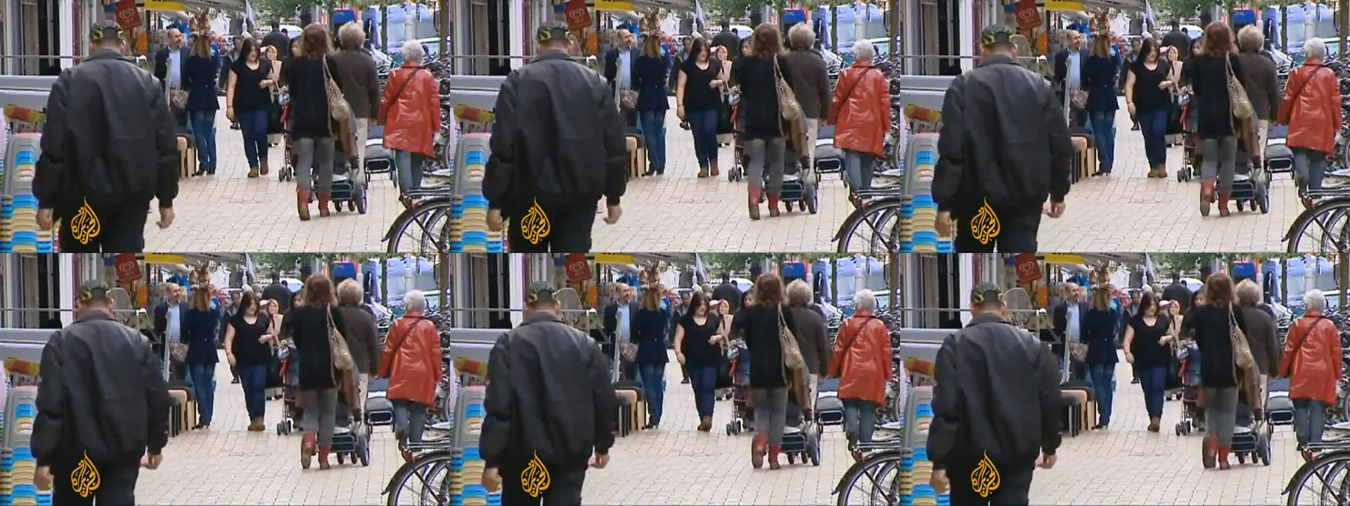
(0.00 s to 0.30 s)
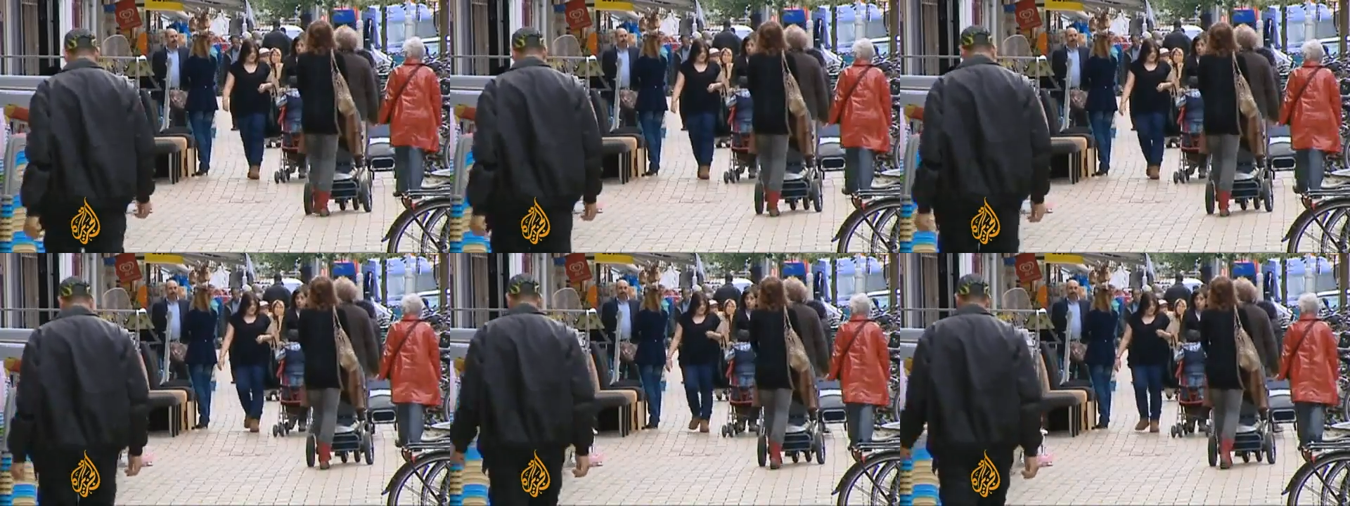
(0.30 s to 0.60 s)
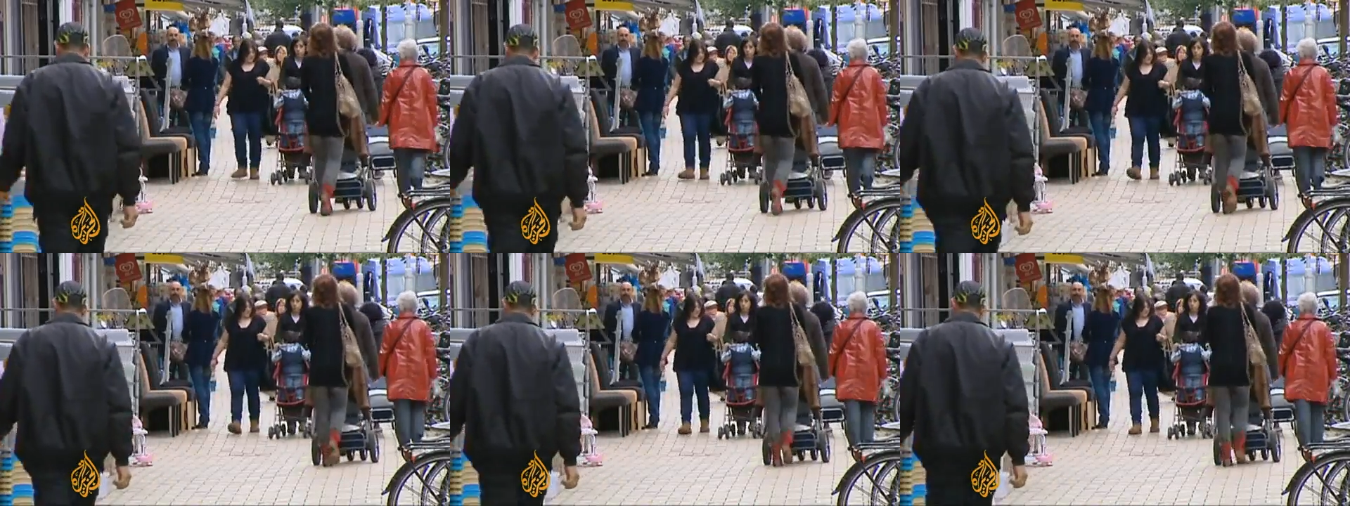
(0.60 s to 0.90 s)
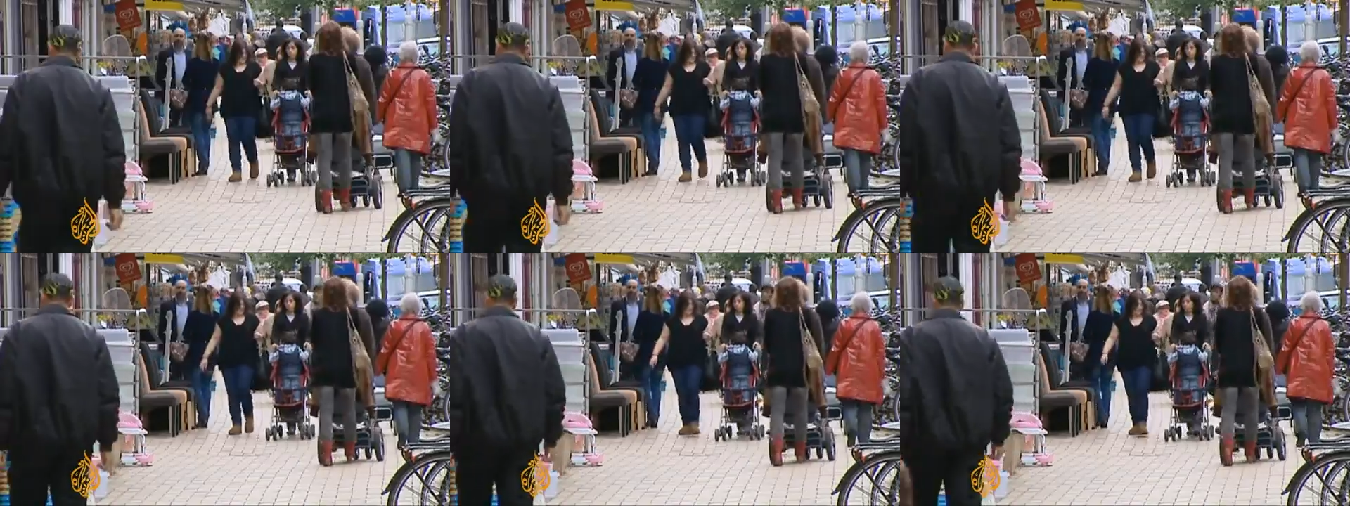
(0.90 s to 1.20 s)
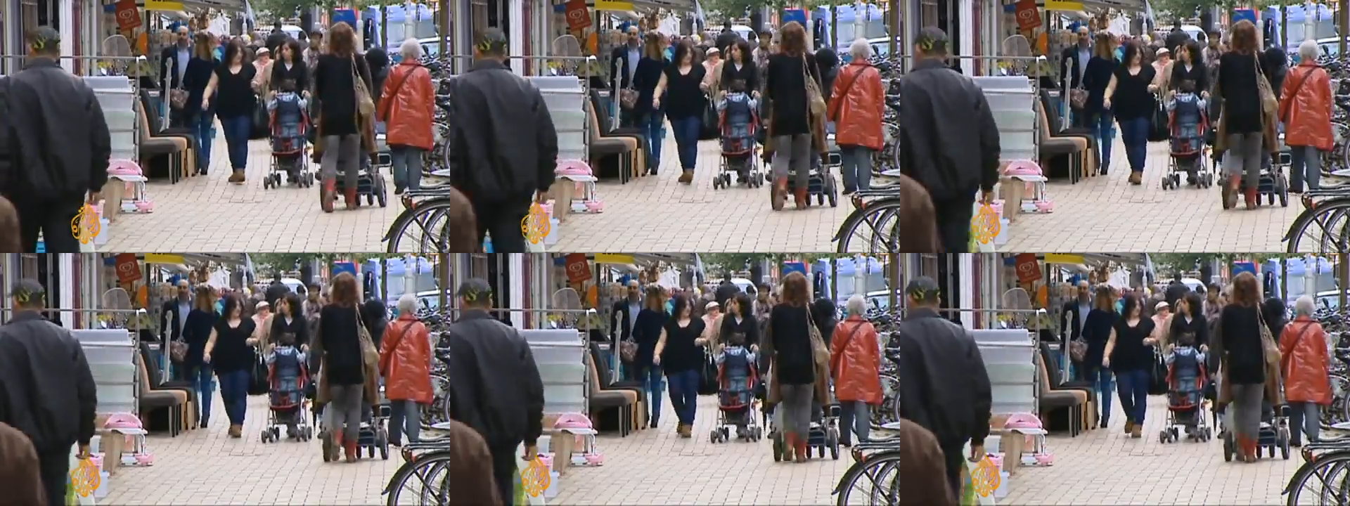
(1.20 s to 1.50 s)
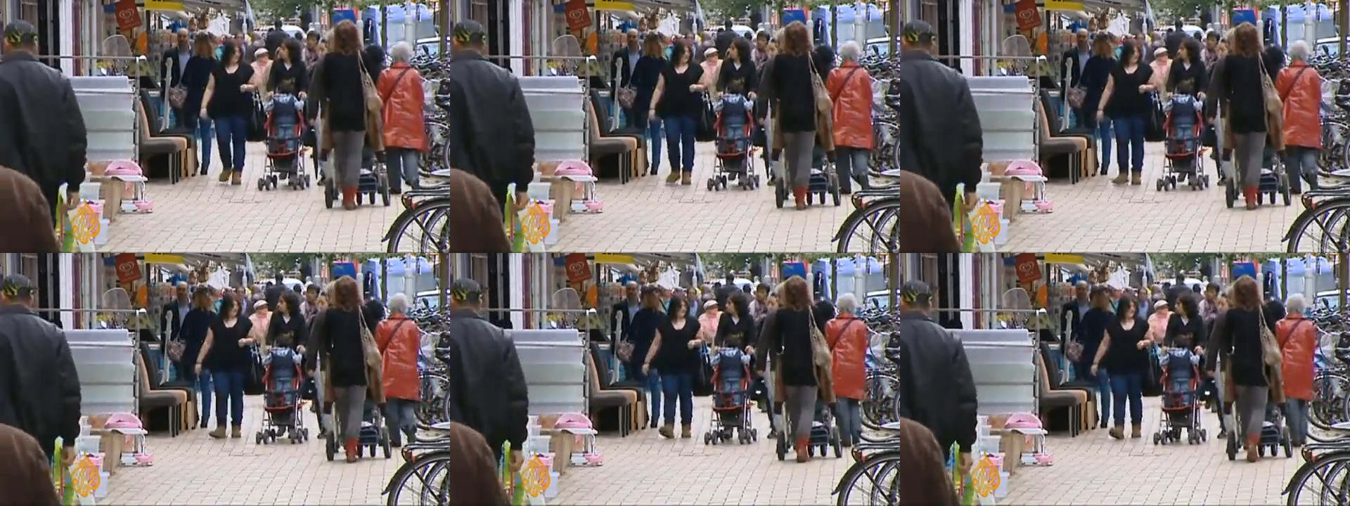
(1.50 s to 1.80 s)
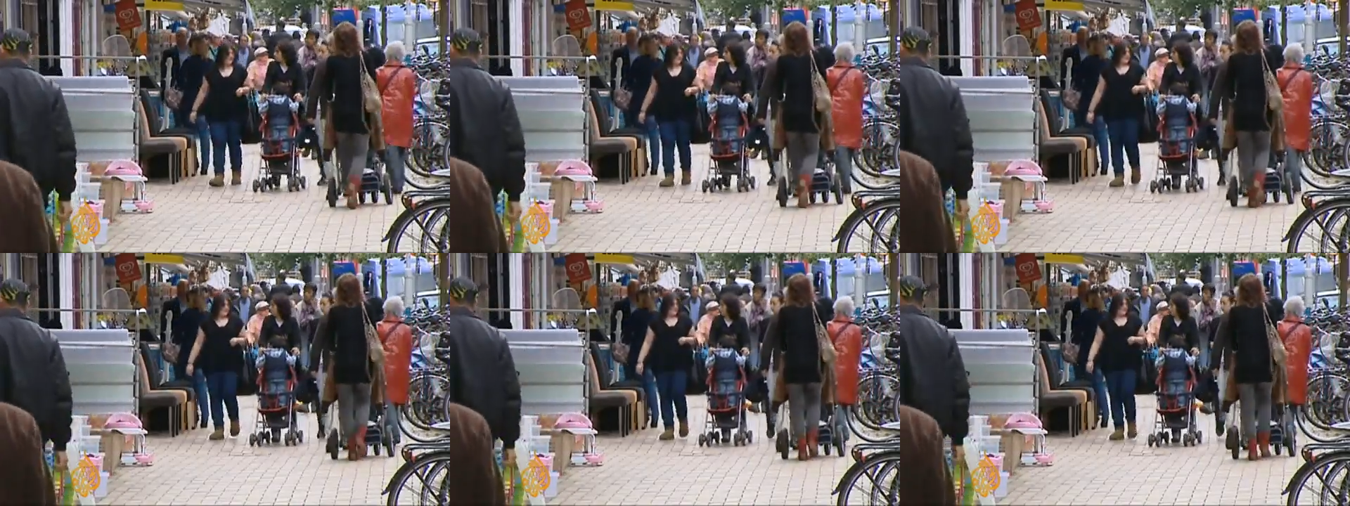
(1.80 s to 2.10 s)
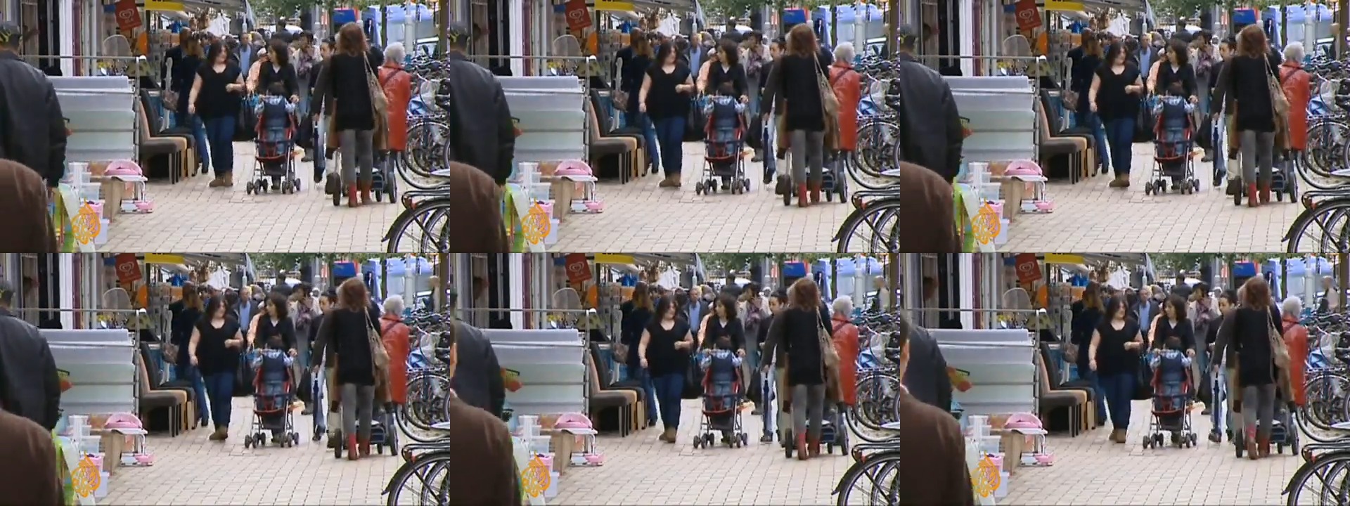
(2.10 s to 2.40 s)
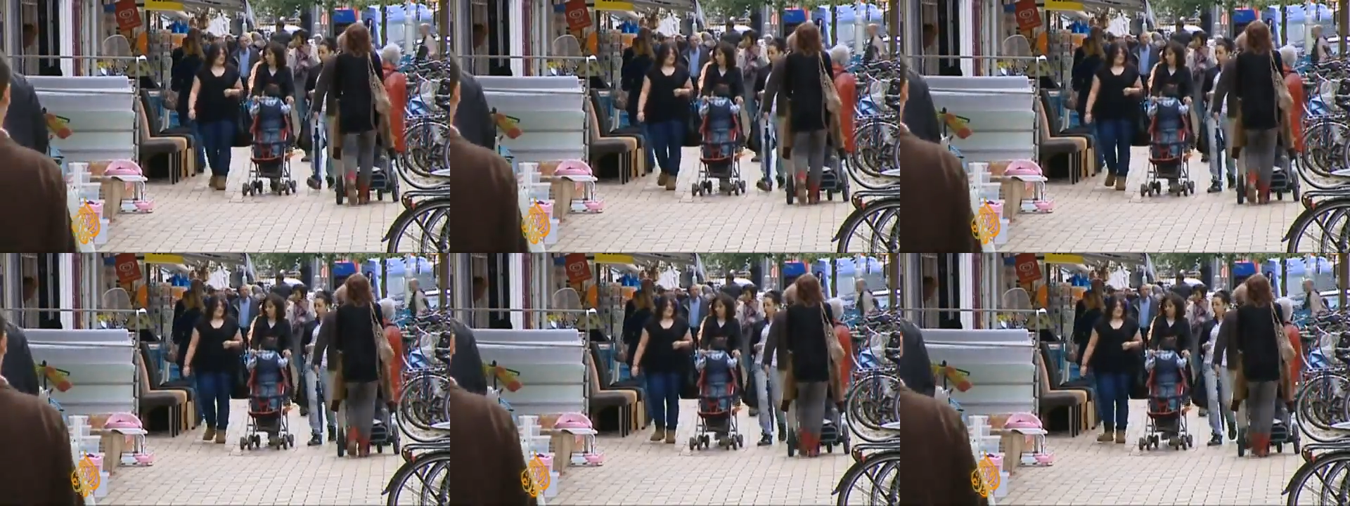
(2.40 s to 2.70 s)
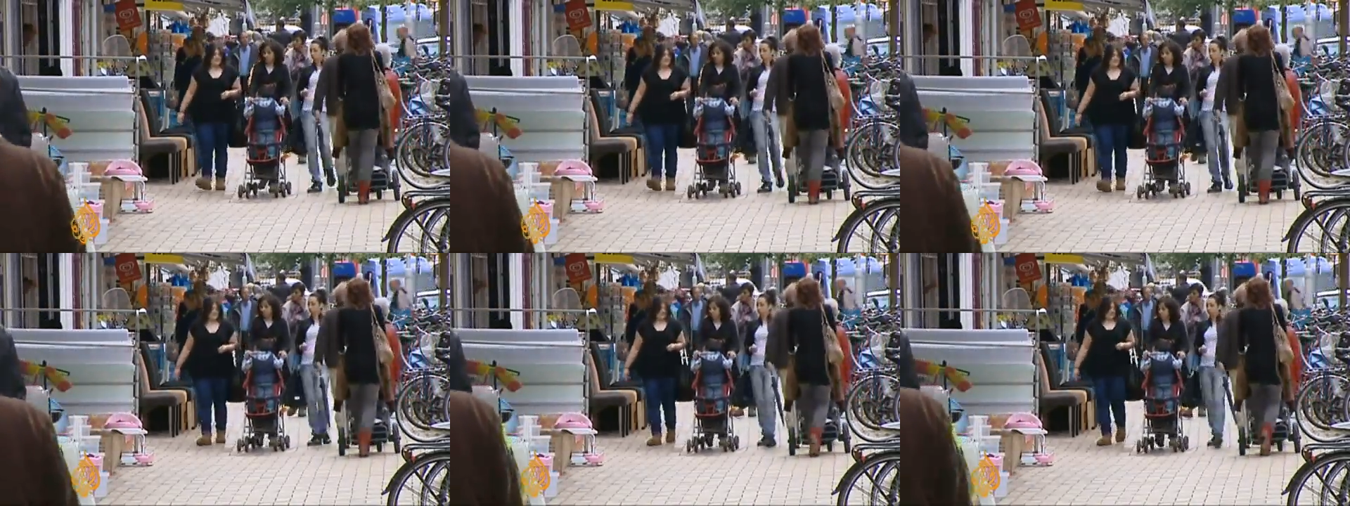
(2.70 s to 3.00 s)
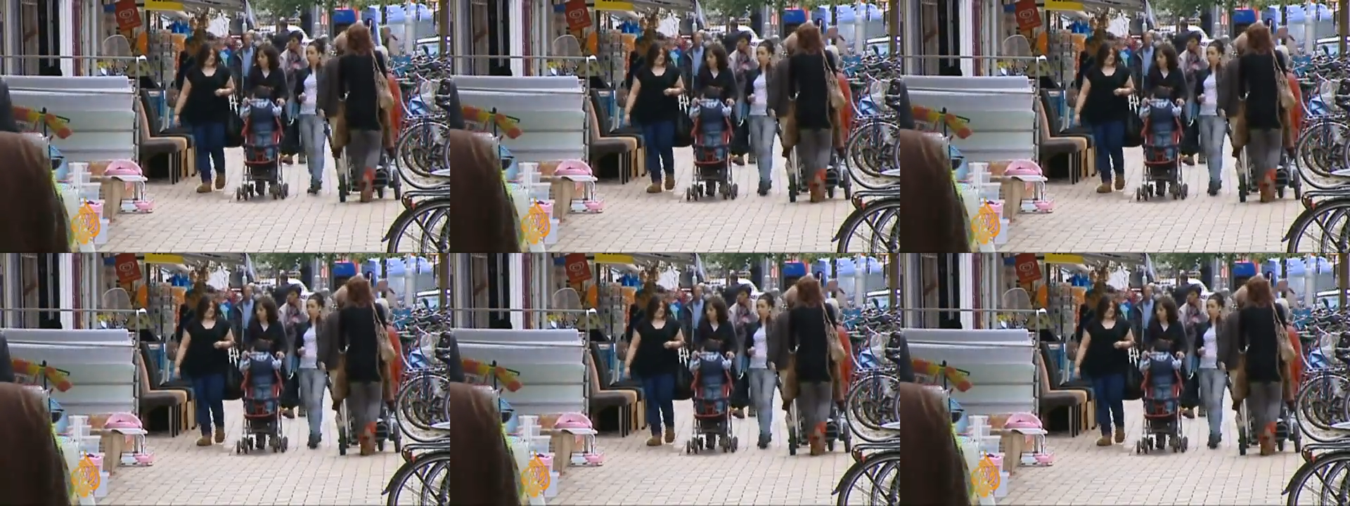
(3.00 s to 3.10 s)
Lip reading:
(no speaker visible)